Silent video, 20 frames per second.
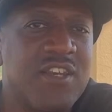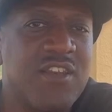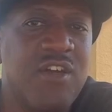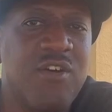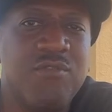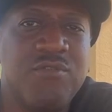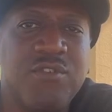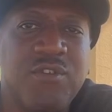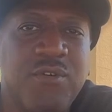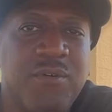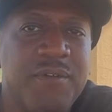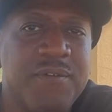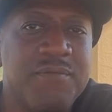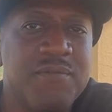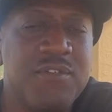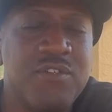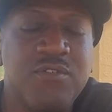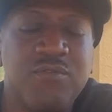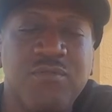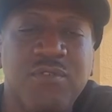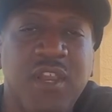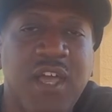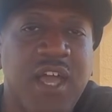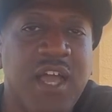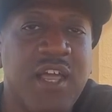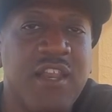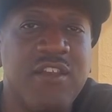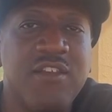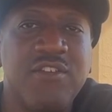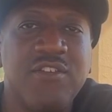don't do it. Do
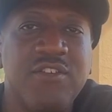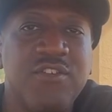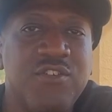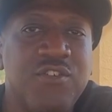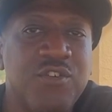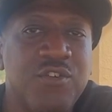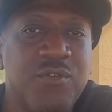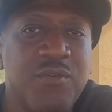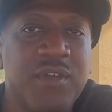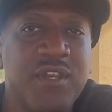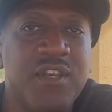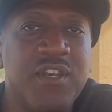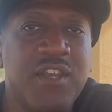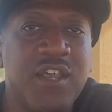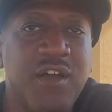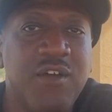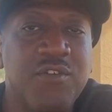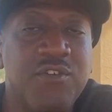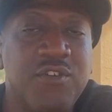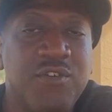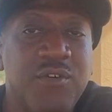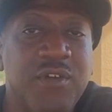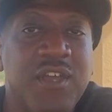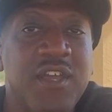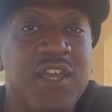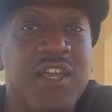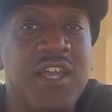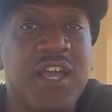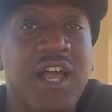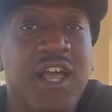not do it. Don't do it.
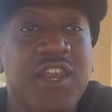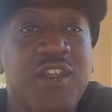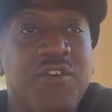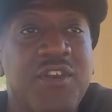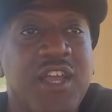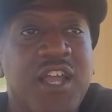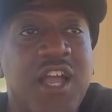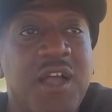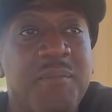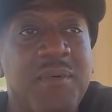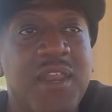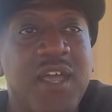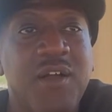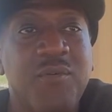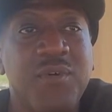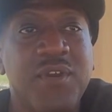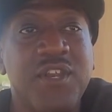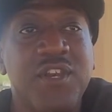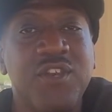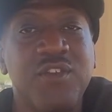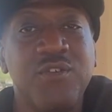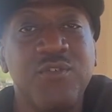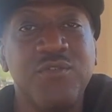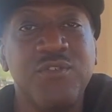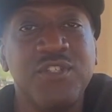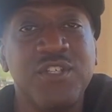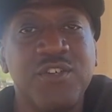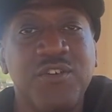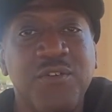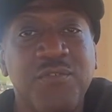I know they're coming out with a new
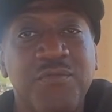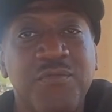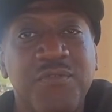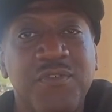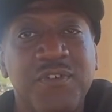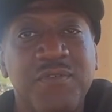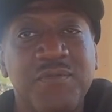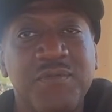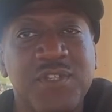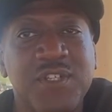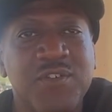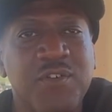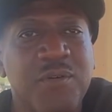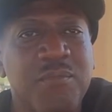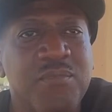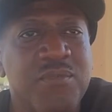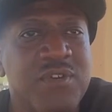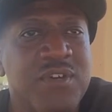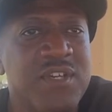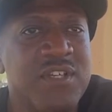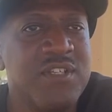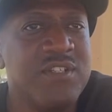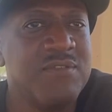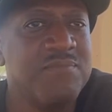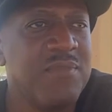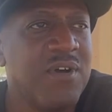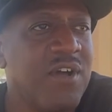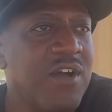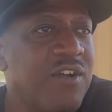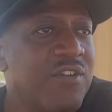Zero Breeze
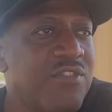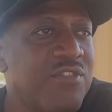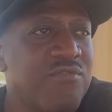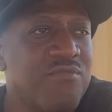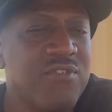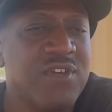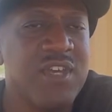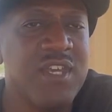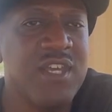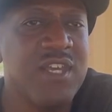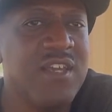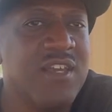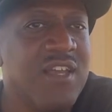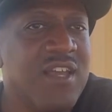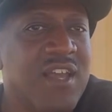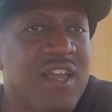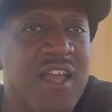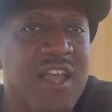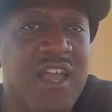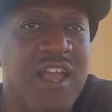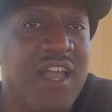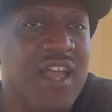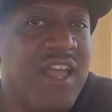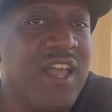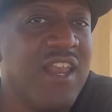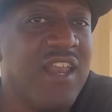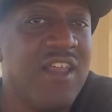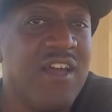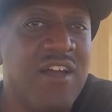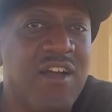Mark III,
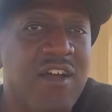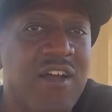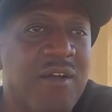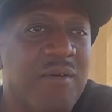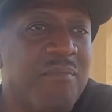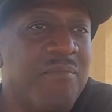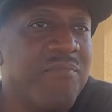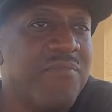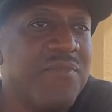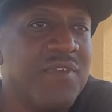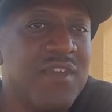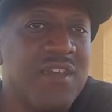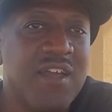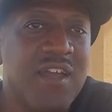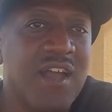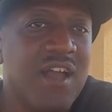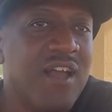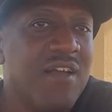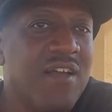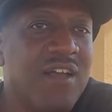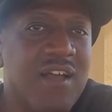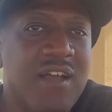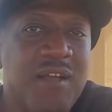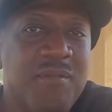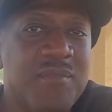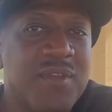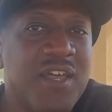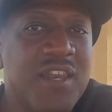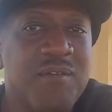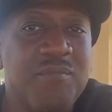and
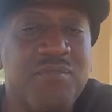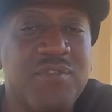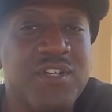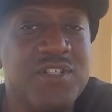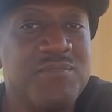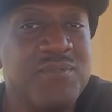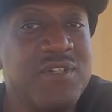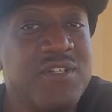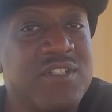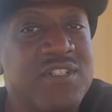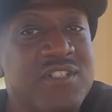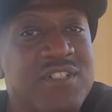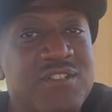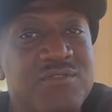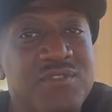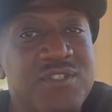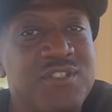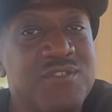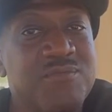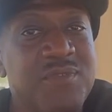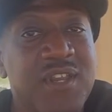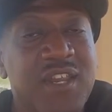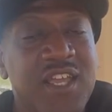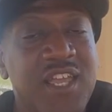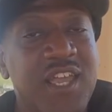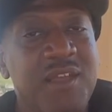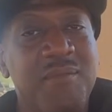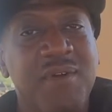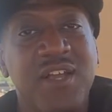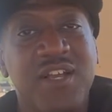I'm not impressed, because the reason why they
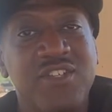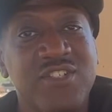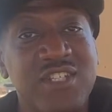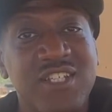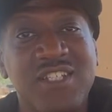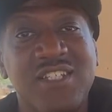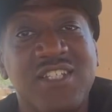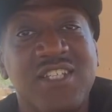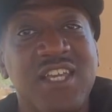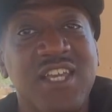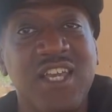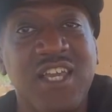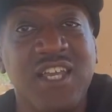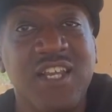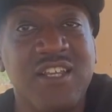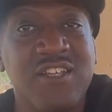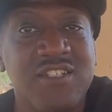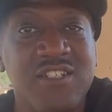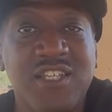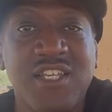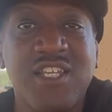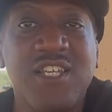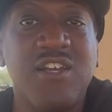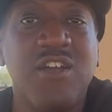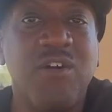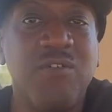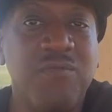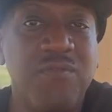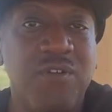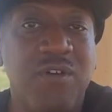came out, because they scared, because of
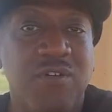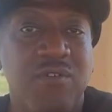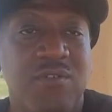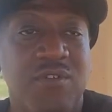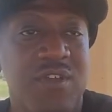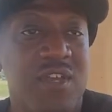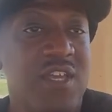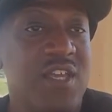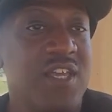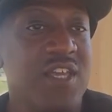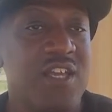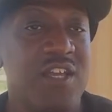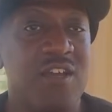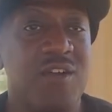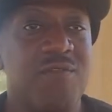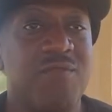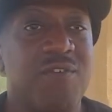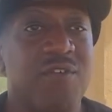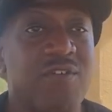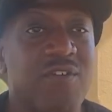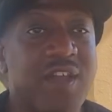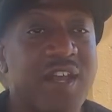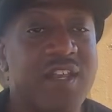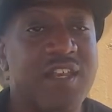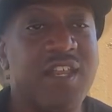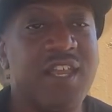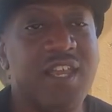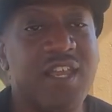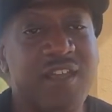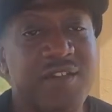EcoFlow. EcoFlow got
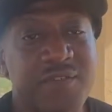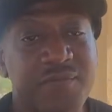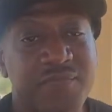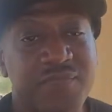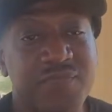they